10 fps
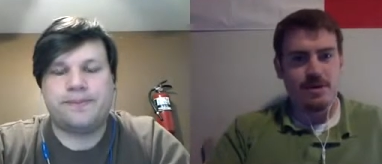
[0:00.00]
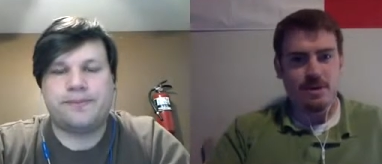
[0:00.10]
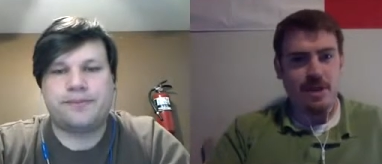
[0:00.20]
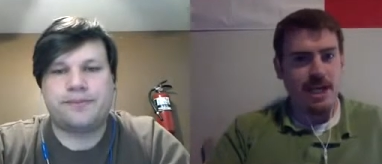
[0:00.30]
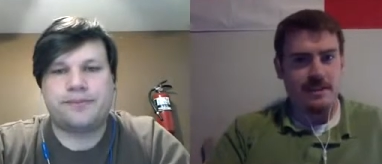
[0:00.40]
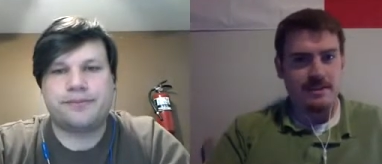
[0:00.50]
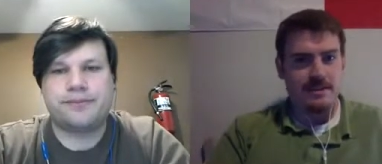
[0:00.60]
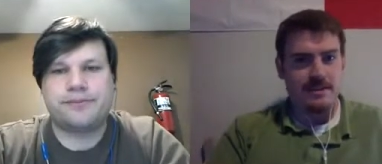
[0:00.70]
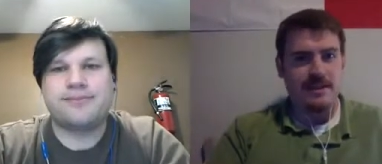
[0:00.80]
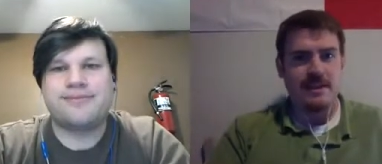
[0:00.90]
Speaker 1: links,
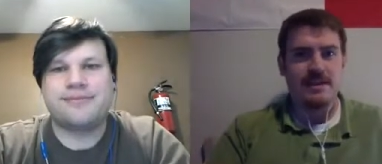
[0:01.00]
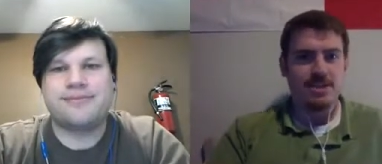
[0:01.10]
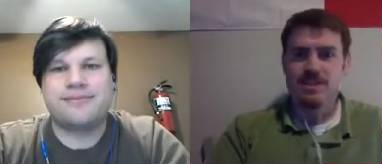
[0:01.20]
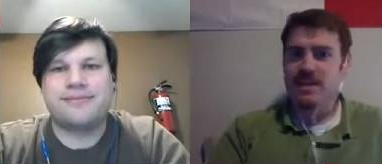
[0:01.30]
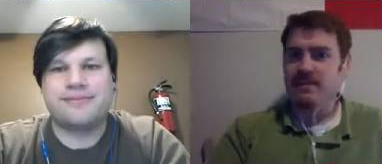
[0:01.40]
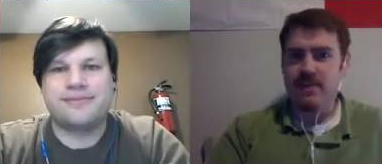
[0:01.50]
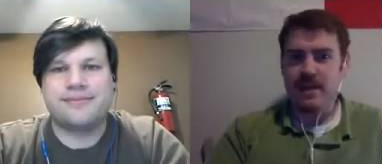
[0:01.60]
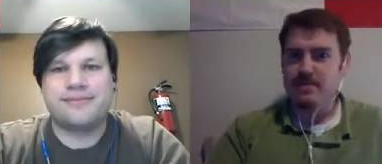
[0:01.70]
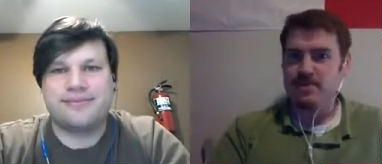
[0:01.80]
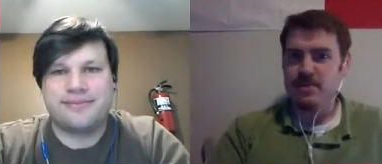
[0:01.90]
and then just every
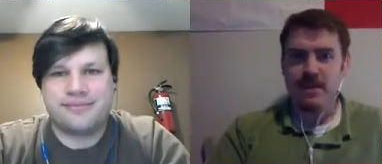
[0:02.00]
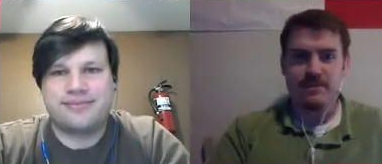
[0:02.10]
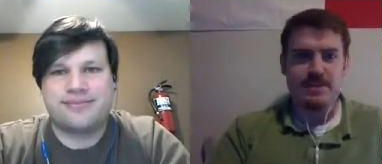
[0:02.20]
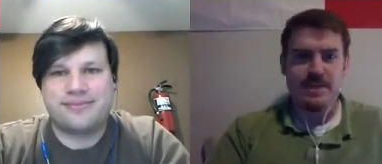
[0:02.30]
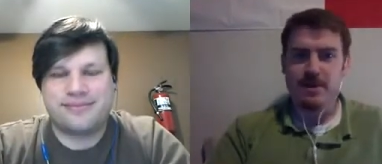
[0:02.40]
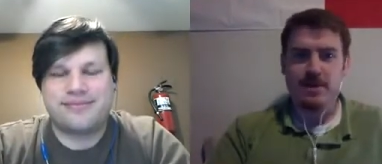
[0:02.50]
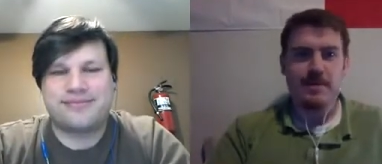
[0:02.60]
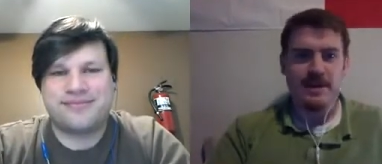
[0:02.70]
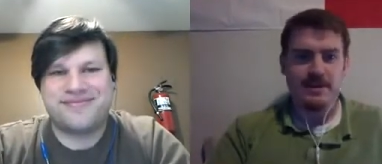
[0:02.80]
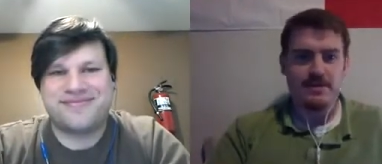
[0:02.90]
episode, every time we go
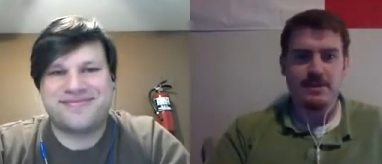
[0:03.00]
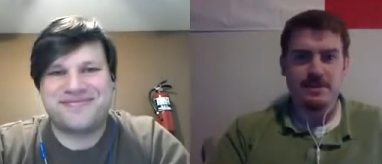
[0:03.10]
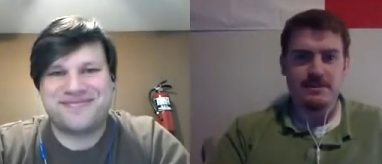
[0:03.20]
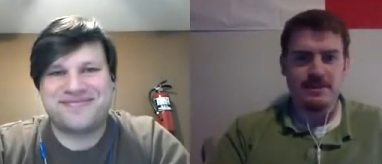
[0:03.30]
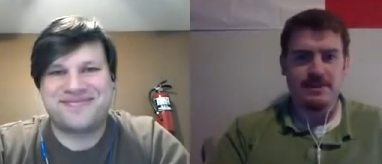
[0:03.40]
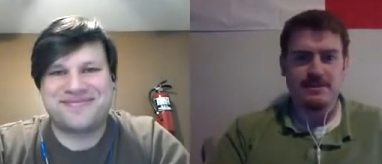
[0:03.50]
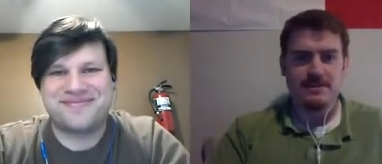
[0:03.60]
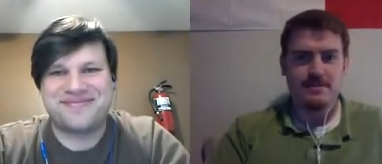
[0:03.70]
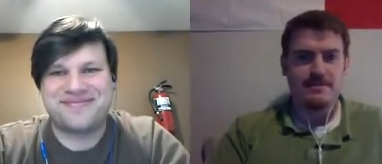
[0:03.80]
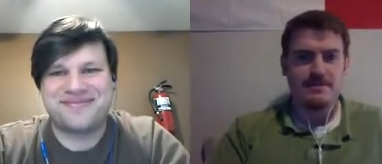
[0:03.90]
back to his his
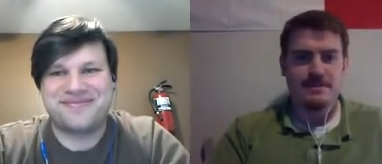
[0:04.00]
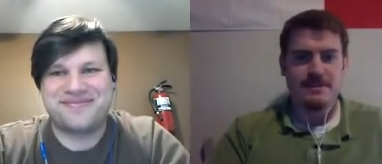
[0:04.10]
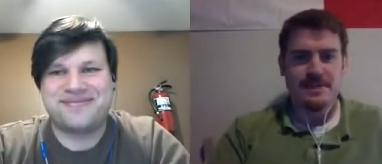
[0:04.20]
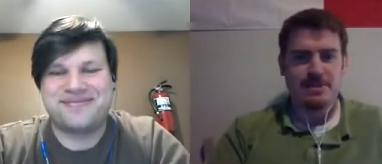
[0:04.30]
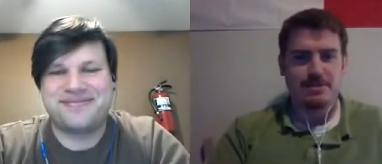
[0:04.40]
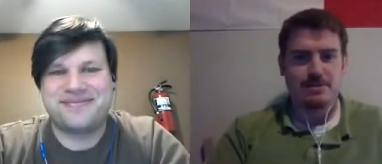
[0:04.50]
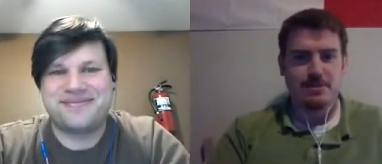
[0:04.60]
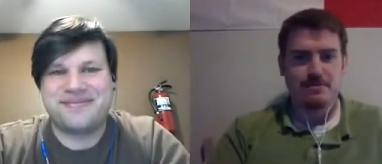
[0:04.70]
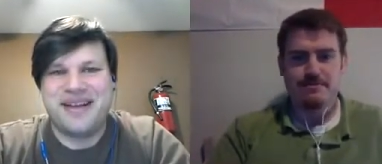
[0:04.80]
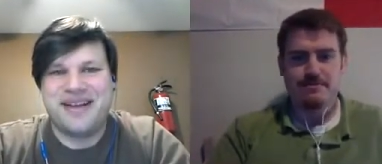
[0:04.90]

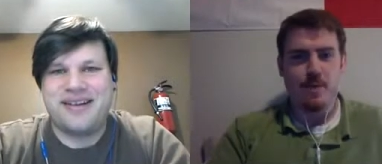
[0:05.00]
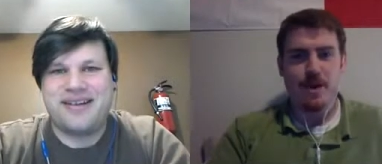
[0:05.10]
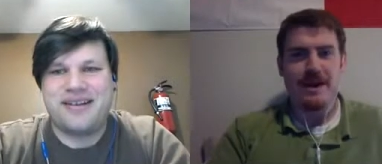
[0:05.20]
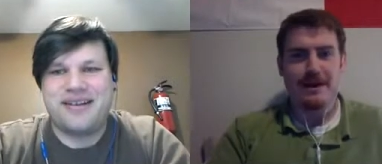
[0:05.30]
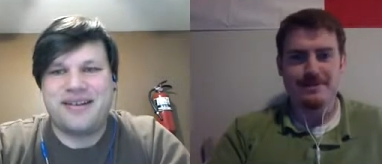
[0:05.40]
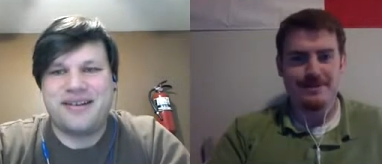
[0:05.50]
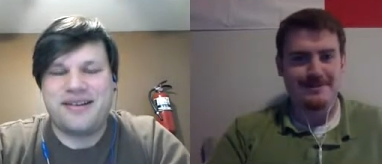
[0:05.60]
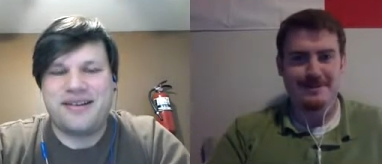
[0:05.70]
warehouse or